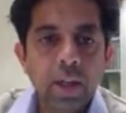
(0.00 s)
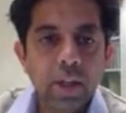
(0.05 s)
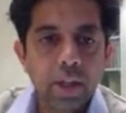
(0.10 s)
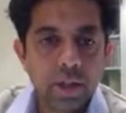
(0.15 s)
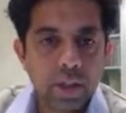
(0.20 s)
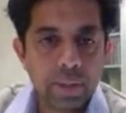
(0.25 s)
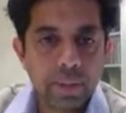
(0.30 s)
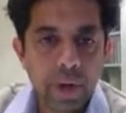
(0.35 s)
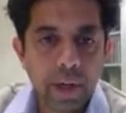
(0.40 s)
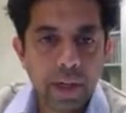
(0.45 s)

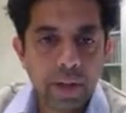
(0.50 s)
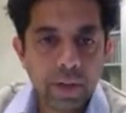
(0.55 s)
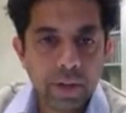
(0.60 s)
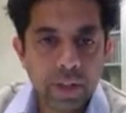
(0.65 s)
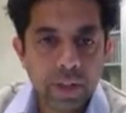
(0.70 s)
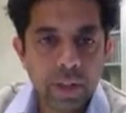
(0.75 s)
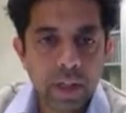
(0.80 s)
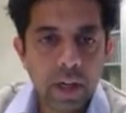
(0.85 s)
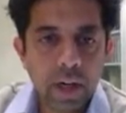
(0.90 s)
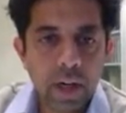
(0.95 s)
Dr. Michael
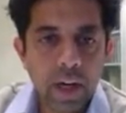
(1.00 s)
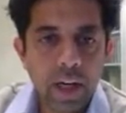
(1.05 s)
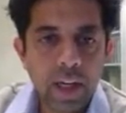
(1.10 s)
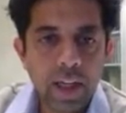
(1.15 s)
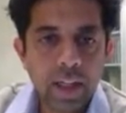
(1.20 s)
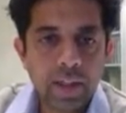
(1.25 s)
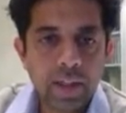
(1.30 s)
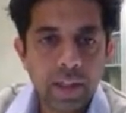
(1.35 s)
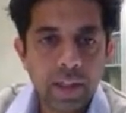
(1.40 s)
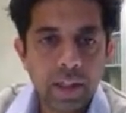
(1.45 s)
Stein
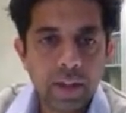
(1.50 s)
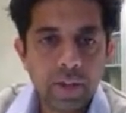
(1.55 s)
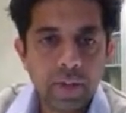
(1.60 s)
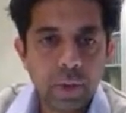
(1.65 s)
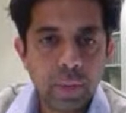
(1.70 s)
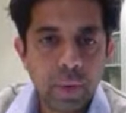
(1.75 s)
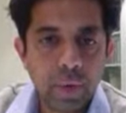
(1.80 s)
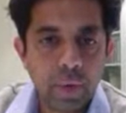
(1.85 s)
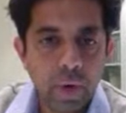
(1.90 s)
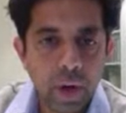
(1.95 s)
is a
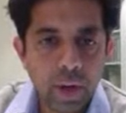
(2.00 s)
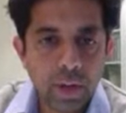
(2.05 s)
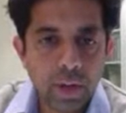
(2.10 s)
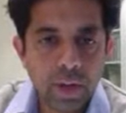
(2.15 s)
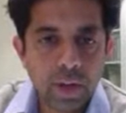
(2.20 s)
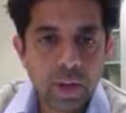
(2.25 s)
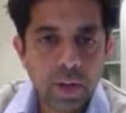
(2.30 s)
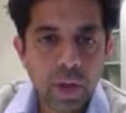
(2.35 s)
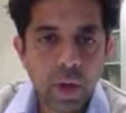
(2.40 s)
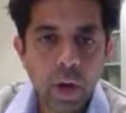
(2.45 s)
former
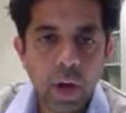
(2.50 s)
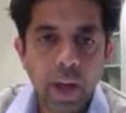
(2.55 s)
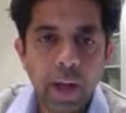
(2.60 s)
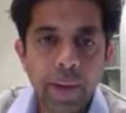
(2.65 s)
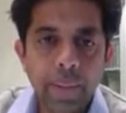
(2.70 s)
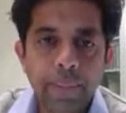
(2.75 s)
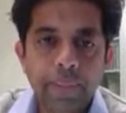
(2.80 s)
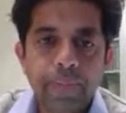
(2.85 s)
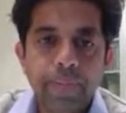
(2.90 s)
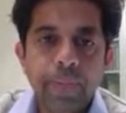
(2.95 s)
Rhodes
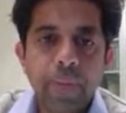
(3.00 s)
Scholar